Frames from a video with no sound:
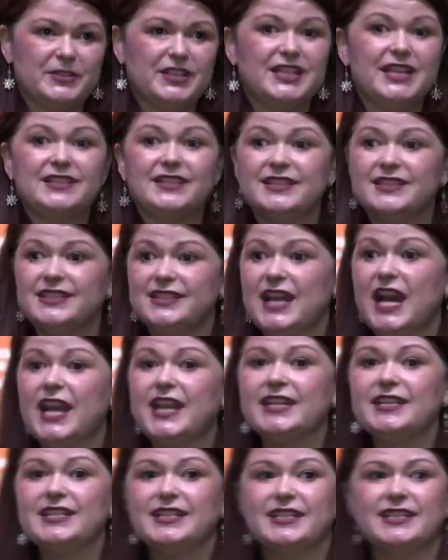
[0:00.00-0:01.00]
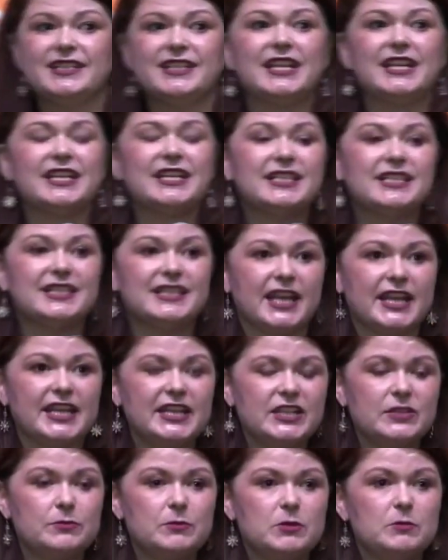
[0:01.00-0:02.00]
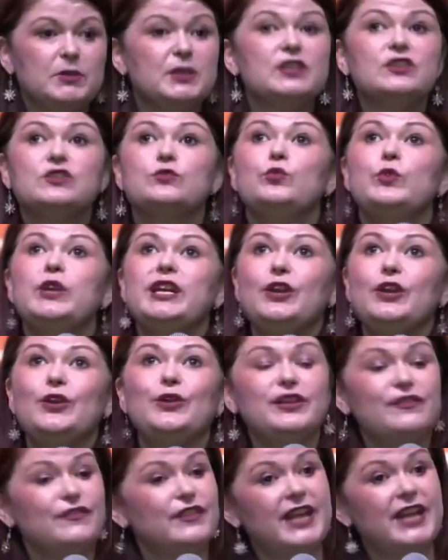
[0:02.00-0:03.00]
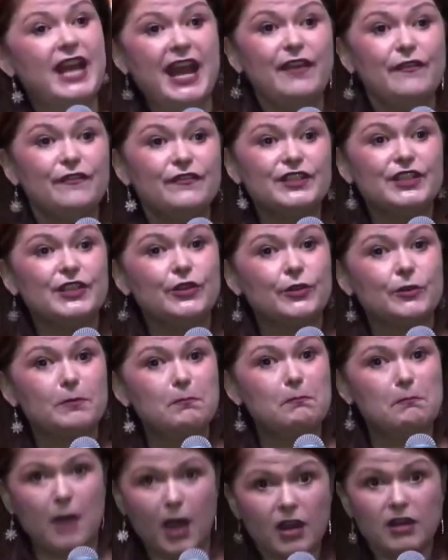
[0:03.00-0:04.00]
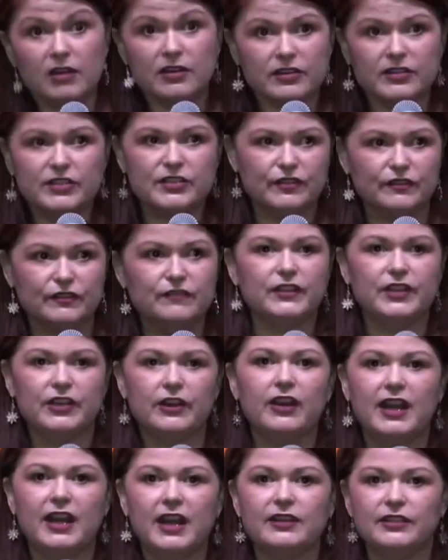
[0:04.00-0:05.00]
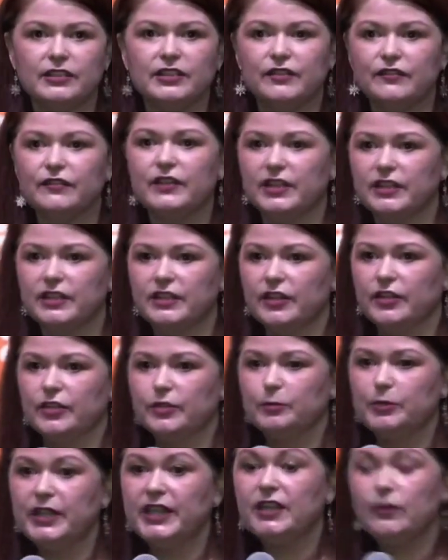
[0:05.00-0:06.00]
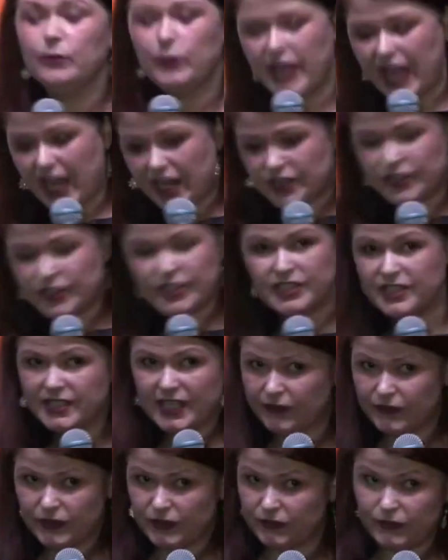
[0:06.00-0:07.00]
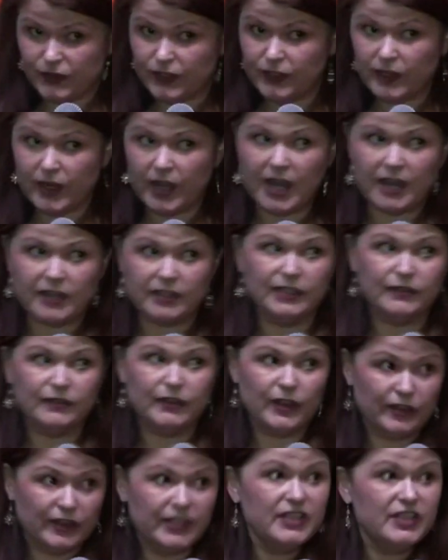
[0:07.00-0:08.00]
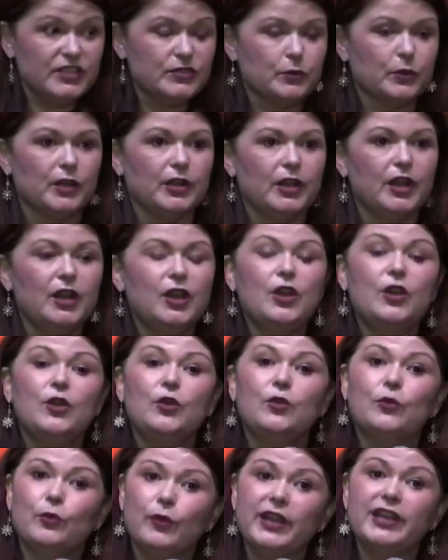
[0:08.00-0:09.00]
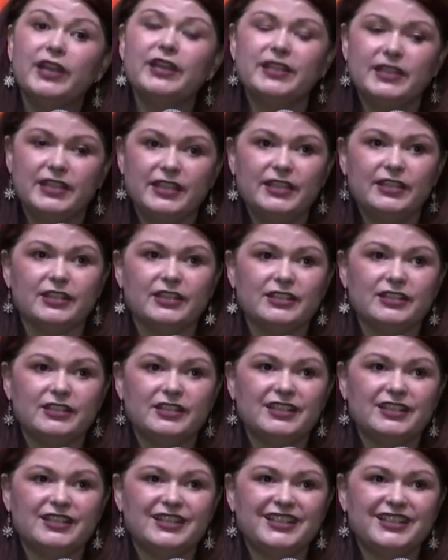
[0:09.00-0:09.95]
And as a scientist, that excites me, because we don't even have to go to Mars to figure out how to live on another planet. We actually just have to figure out how to live on this one right here.